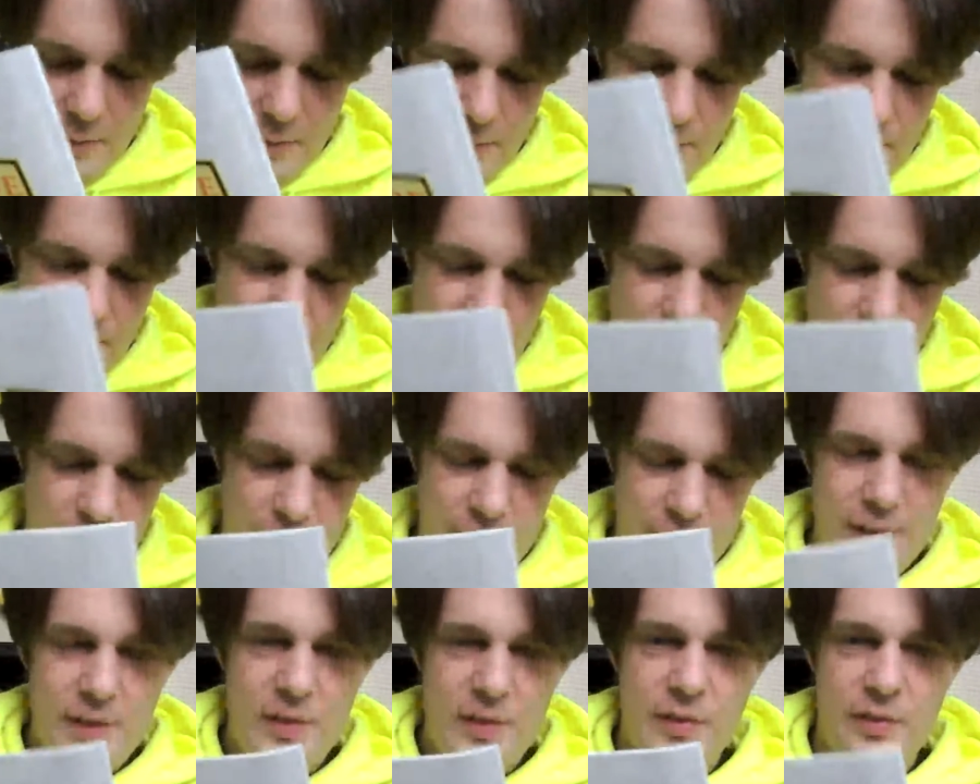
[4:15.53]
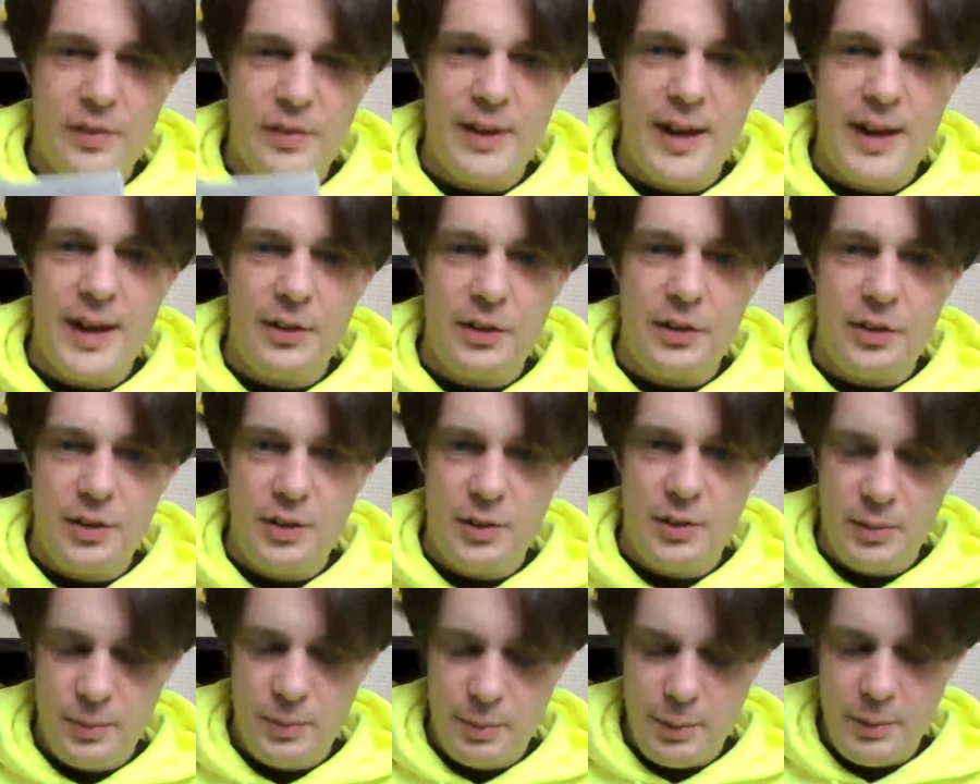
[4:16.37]
mostly flat,
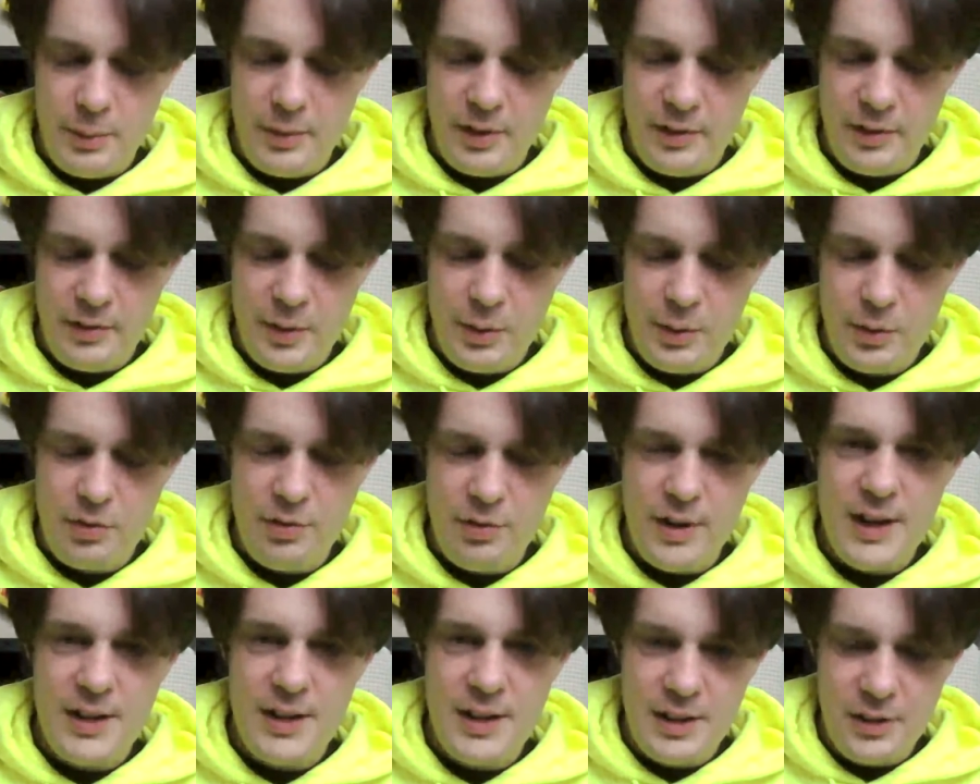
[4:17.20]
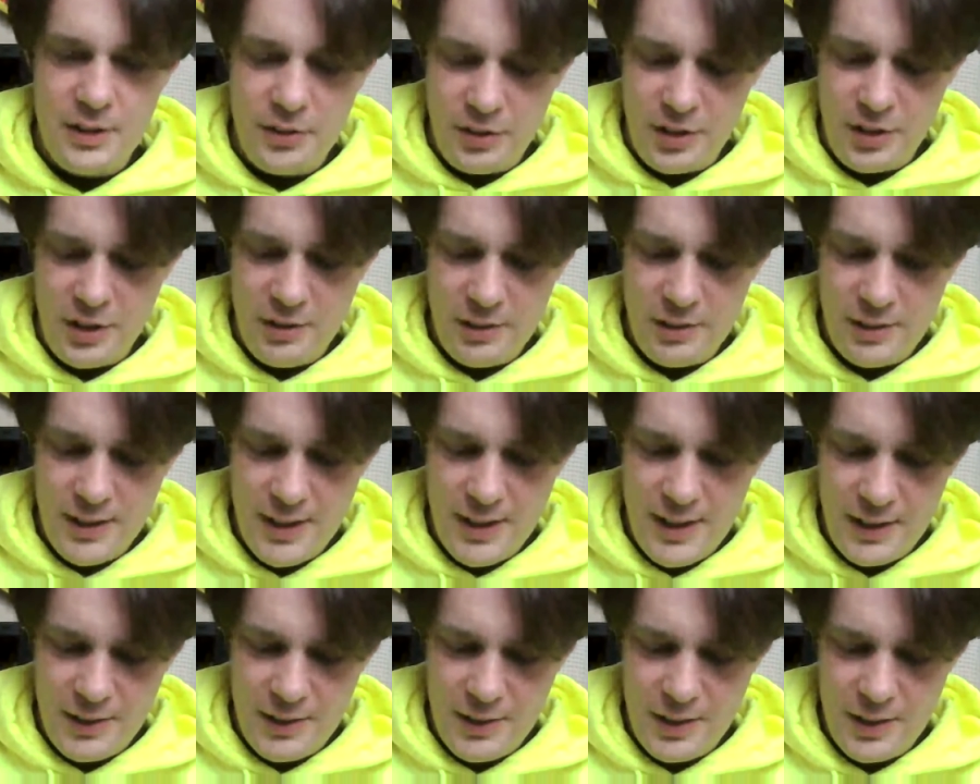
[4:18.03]
but with a few gradients here and
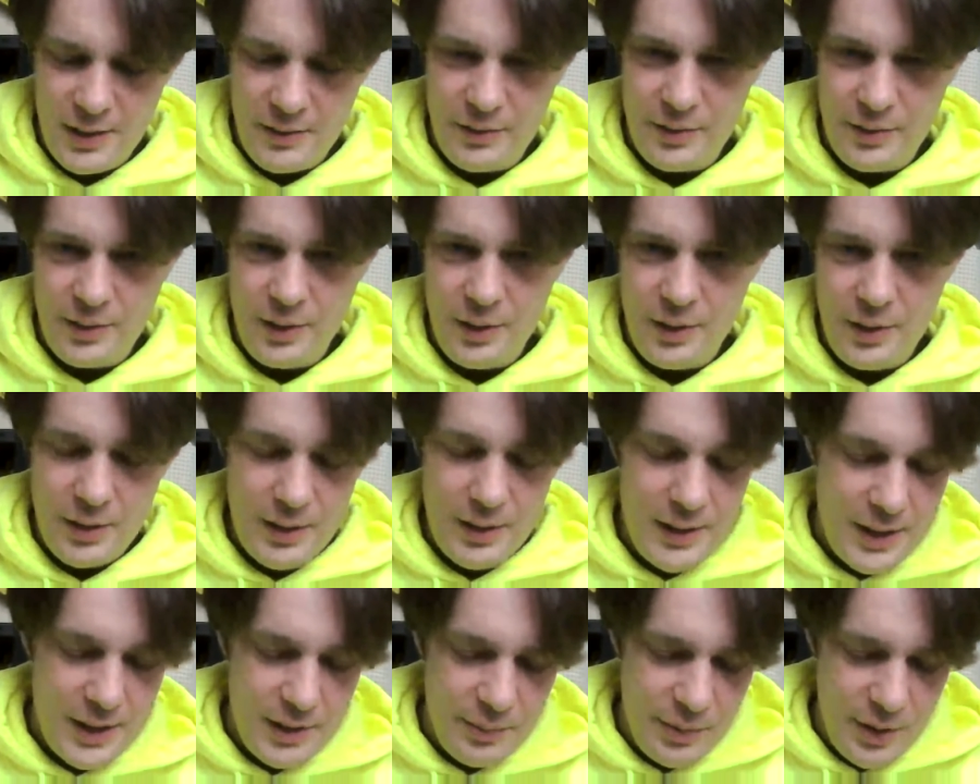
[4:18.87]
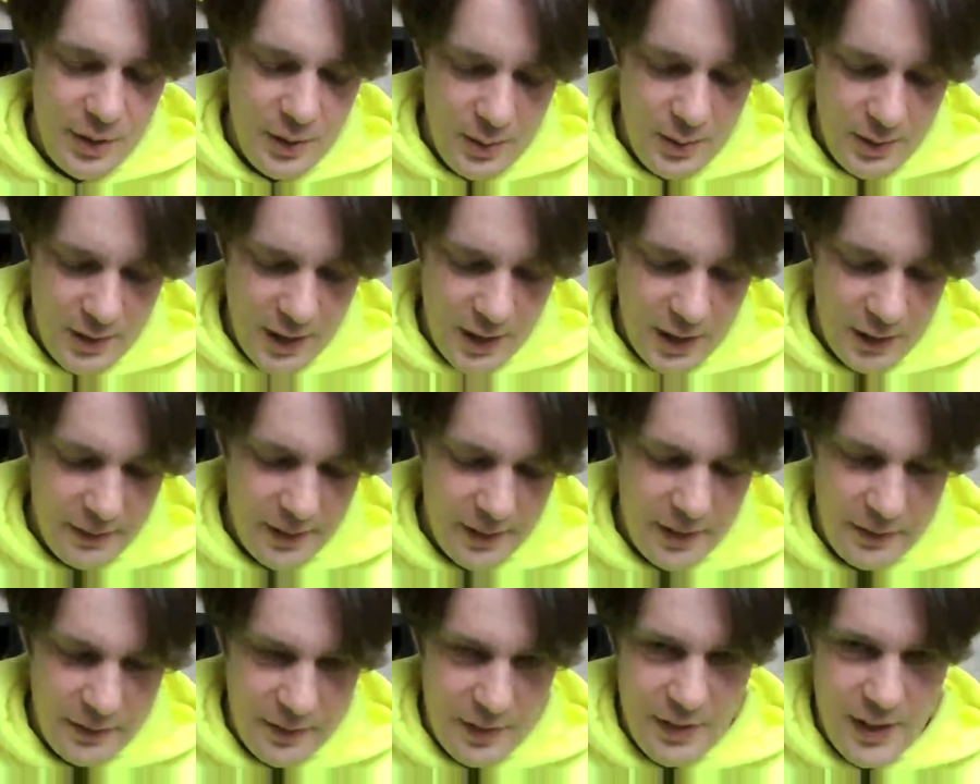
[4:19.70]
there, kind of early computer
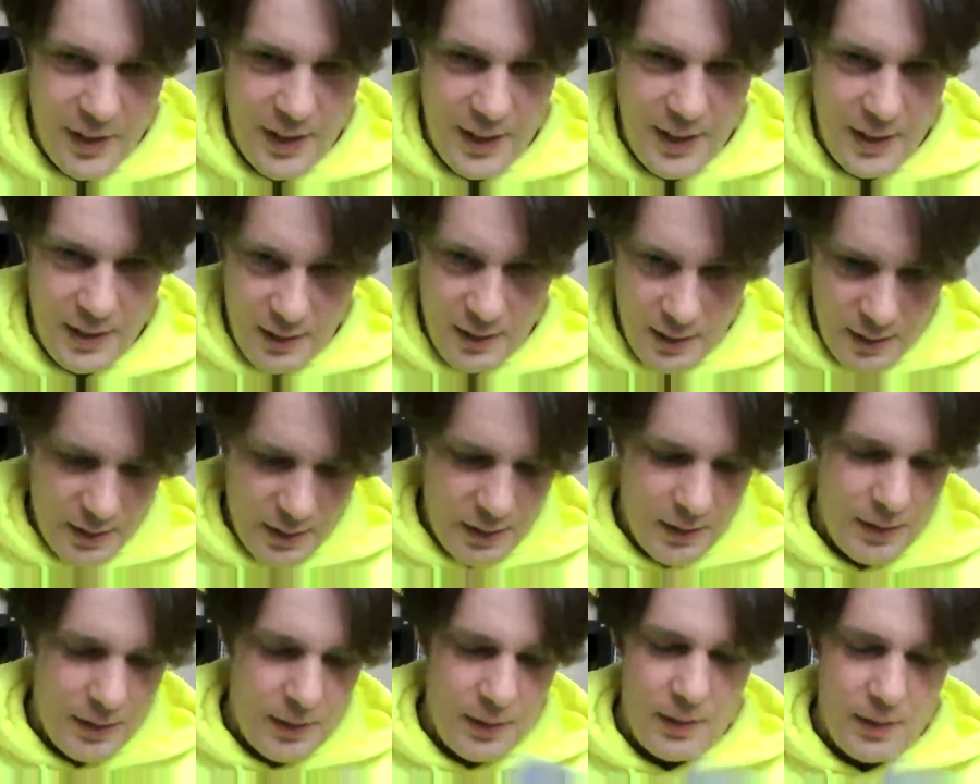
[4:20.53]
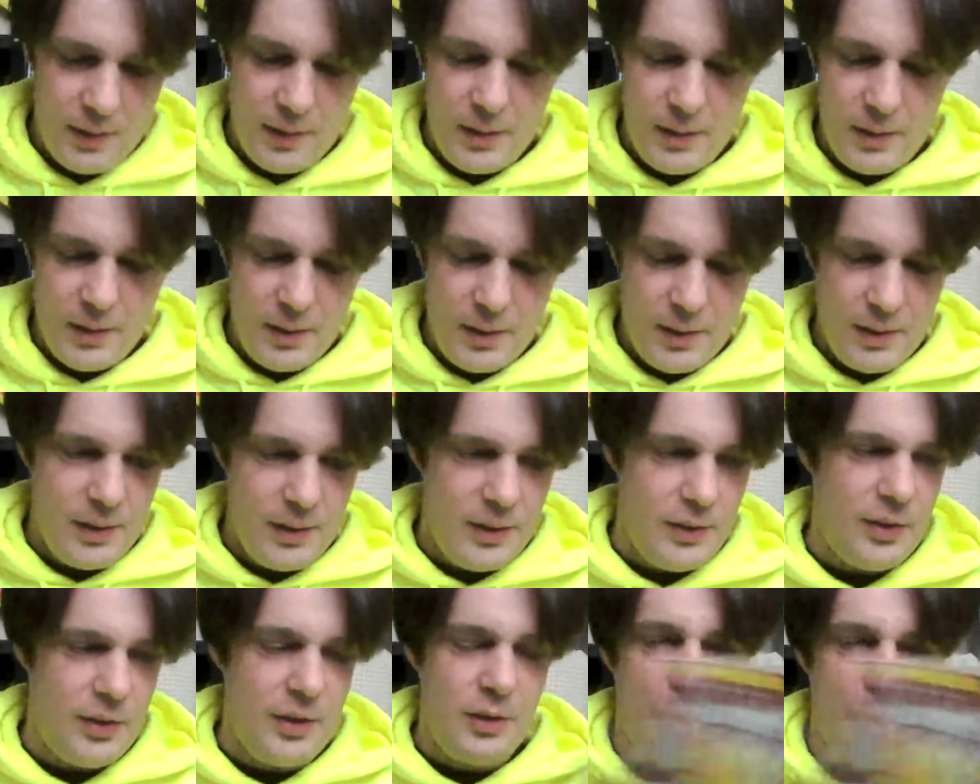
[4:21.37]
colouring of the day.
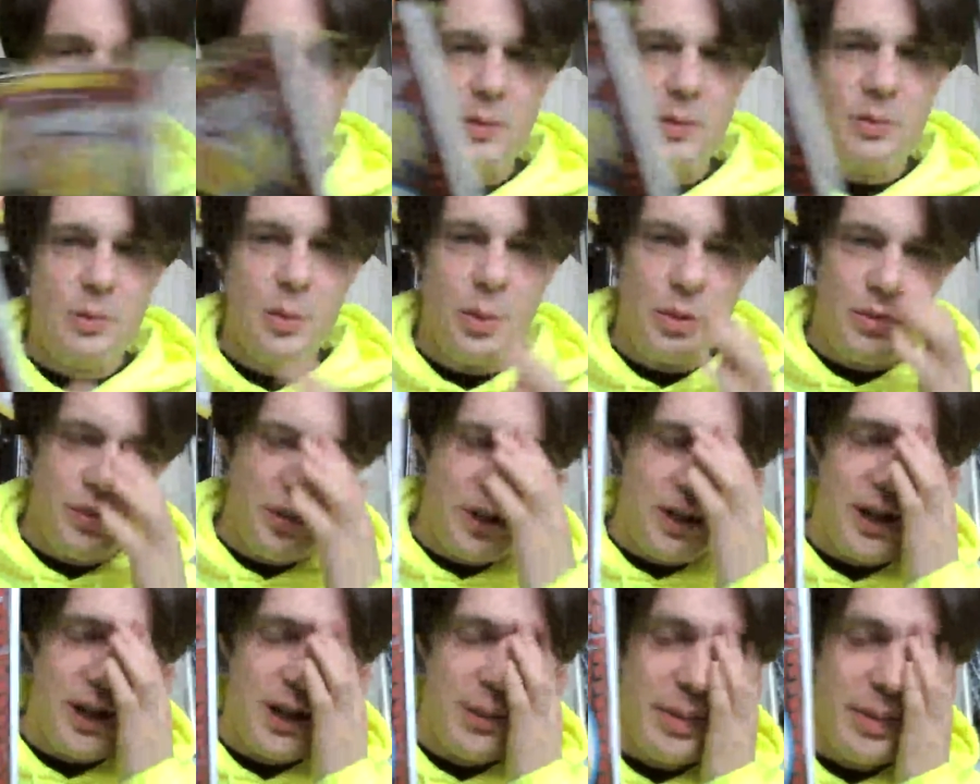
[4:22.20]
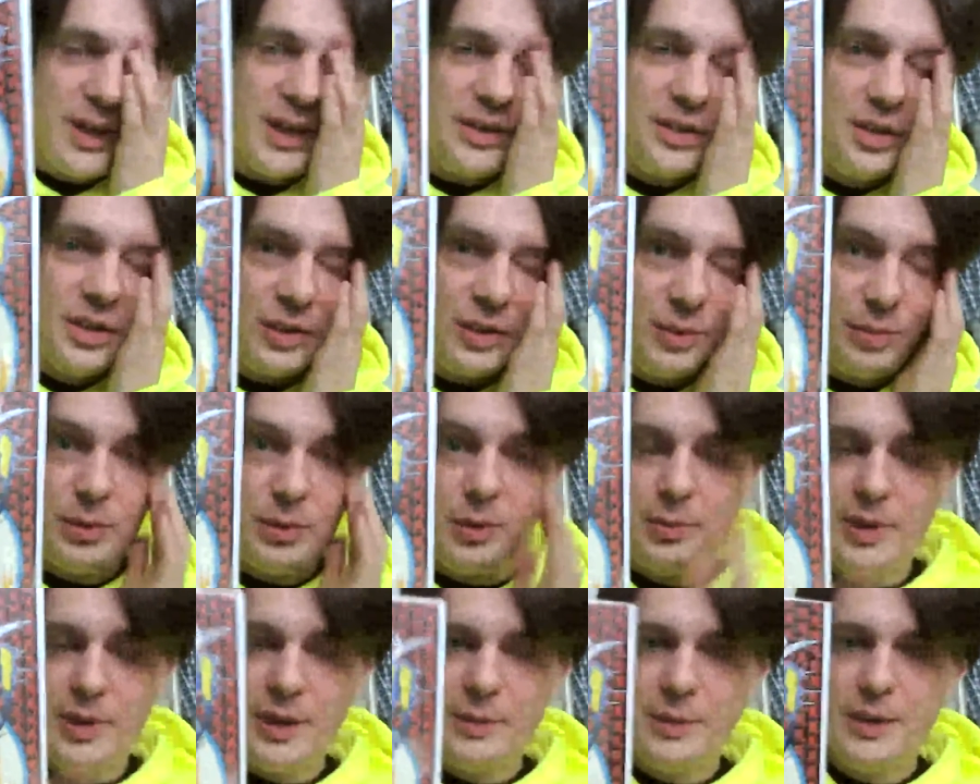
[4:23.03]
It seems more like watercolour painted,
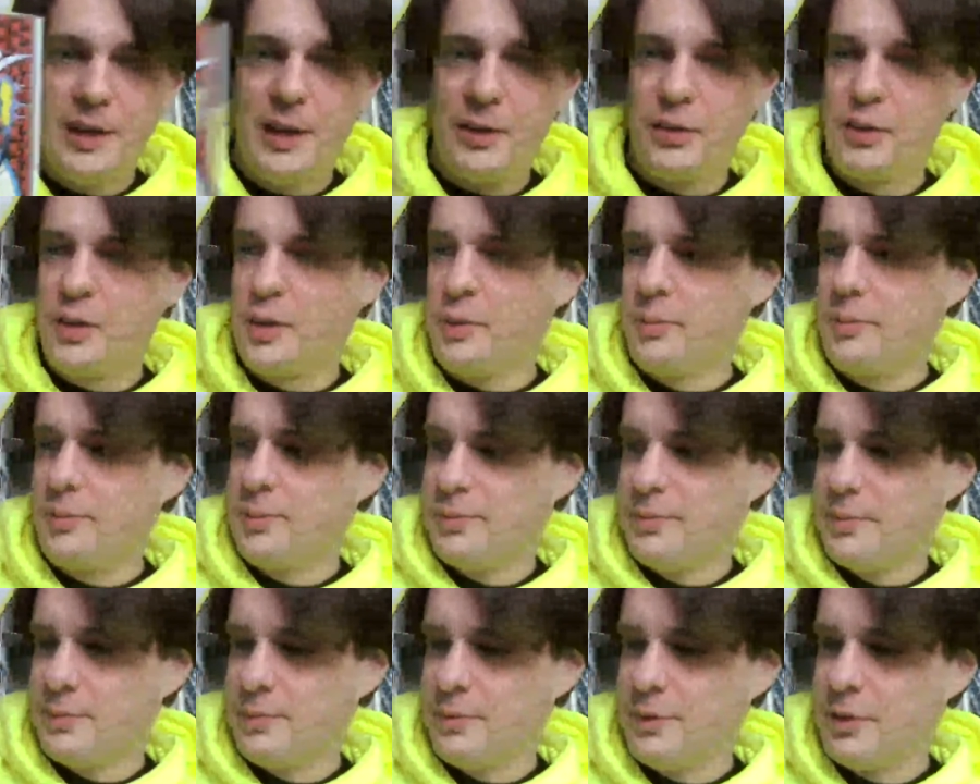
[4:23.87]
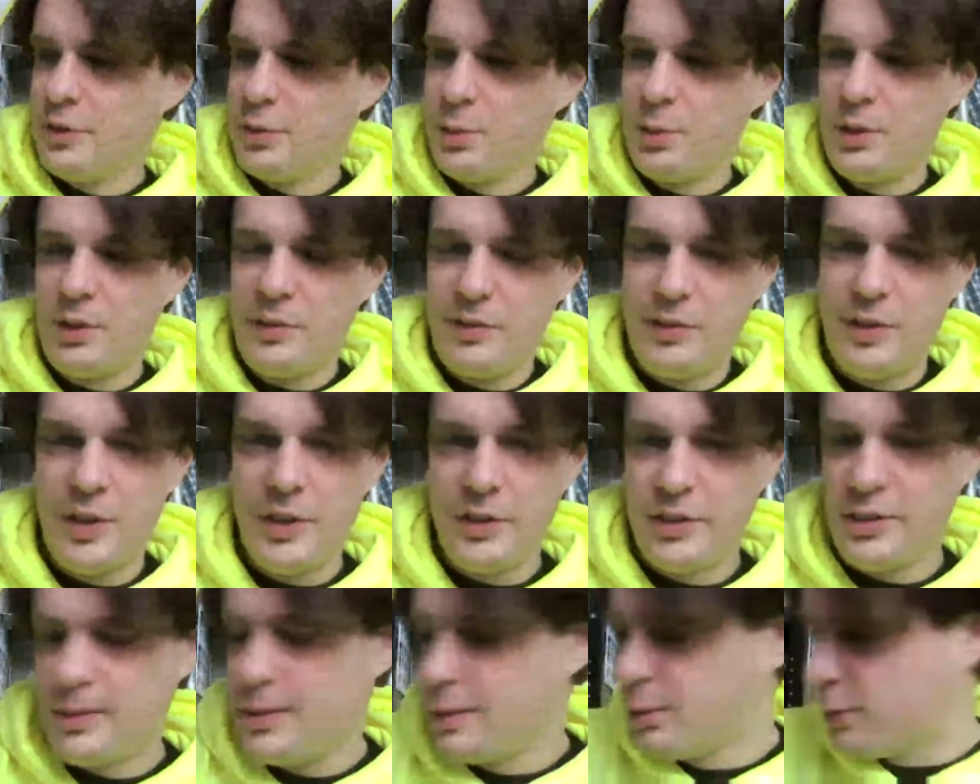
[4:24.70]
but maybe that's just what the
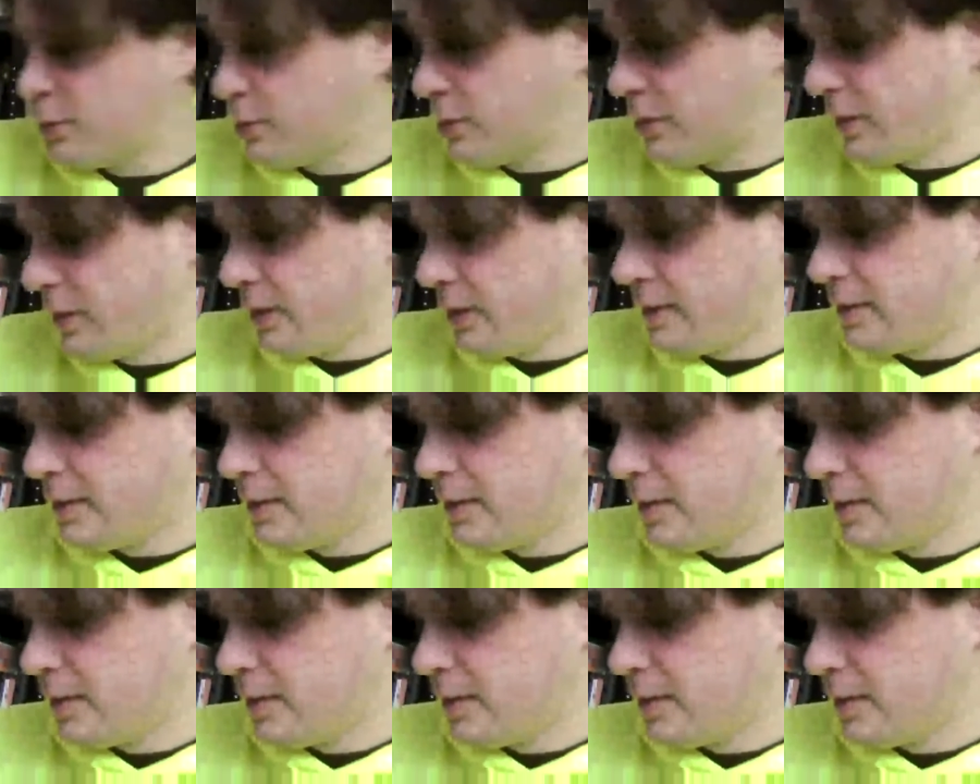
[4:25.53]
first series was like.